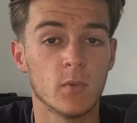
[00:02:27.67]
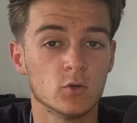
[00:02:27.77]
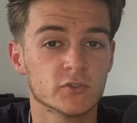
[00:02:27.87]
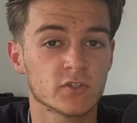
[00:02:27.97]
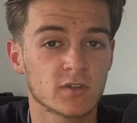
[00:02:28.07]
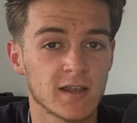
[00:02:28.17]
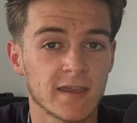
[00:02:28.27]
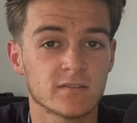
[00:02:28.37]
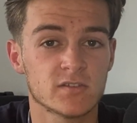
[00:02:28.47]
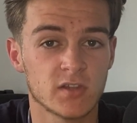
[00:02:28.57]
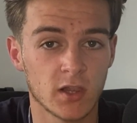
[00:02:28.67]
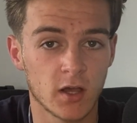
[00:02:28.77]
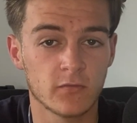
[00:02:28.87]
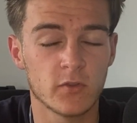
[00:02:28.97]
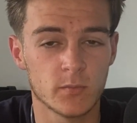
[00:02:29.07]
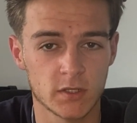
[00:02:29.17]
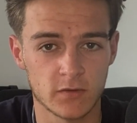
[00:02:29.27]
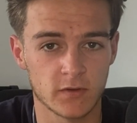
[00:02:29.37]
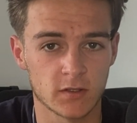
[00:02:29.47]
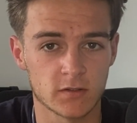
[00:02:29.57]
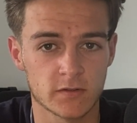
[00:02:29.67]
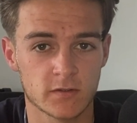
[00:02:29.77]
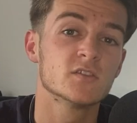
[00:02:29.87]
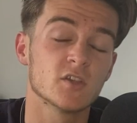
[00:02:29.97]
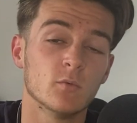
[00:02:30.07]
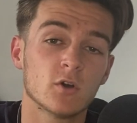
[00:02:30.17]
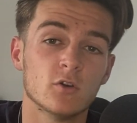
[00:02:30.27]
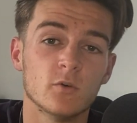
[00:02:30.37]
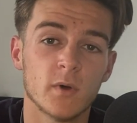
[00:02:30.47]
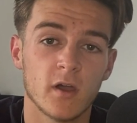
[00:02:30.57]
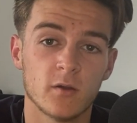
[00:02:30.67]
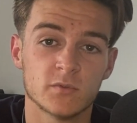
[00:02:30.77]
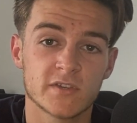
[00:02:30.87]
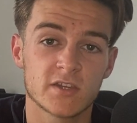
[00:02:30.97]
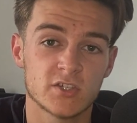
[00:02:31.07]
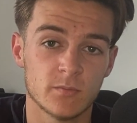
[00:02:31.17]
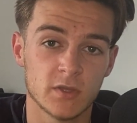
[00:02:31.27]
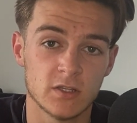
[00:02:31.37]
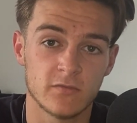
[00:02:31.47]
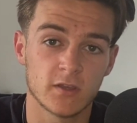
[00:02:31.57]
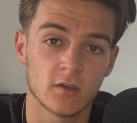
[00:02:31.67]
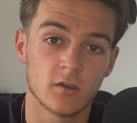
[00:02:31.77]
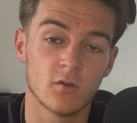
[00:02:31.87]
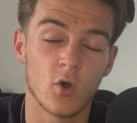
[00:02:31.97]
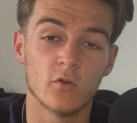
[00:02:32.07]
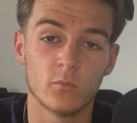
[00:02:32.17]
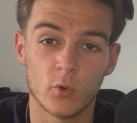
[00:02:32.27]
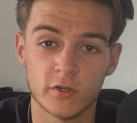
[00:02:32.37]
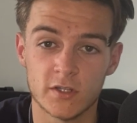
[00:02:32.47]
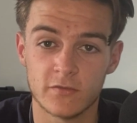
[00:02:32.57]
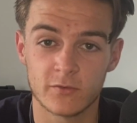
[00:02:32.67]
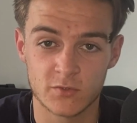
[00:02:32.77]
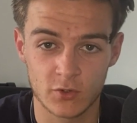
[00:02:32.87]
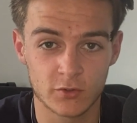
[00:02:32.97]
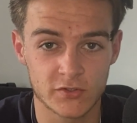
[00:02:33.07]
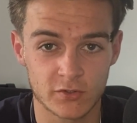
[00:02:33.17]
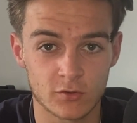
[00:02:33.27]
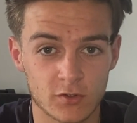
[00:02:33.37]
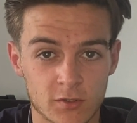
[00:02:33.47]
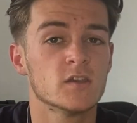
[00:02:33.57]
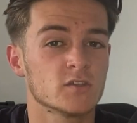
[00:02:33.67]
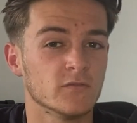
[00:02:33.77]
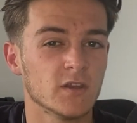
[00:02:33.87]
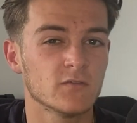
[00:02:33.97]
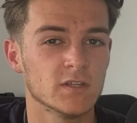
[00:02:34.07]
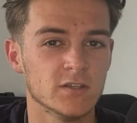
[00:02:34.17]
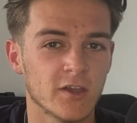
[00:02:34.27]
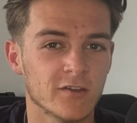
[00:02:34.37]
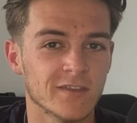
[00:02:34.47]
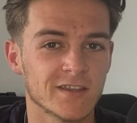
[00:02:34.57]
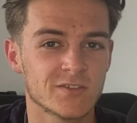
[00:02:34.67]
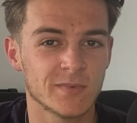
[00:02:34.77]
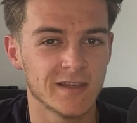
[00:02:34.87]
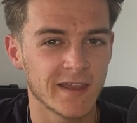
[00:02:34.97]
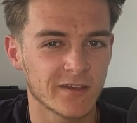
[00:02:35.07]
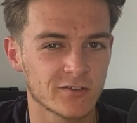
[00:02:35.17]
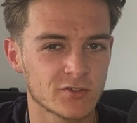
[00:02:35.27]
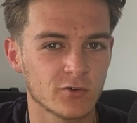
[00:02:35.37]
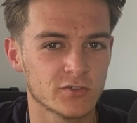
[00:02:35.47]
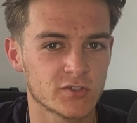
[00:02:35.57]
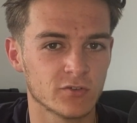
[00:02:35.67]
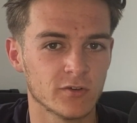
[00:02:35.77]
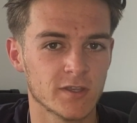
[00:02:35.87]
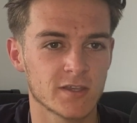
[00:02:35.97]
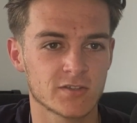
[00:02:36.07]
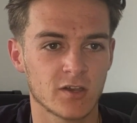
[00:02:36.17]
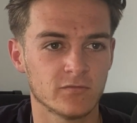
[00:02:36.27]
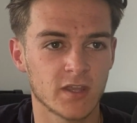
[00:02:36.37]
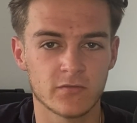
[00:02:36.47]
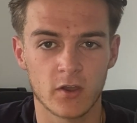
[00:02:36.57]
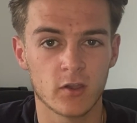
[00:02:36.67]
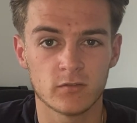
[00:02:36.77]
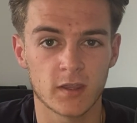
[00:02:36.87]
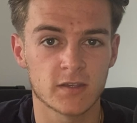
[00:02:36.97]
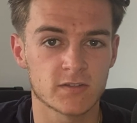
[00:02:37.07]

but also collectors love the minifigures. So what caught my eye was actually a minifigure of Woody from Toy Story. So I've never really known there to be Lego Toy Story, as I've never owned that as a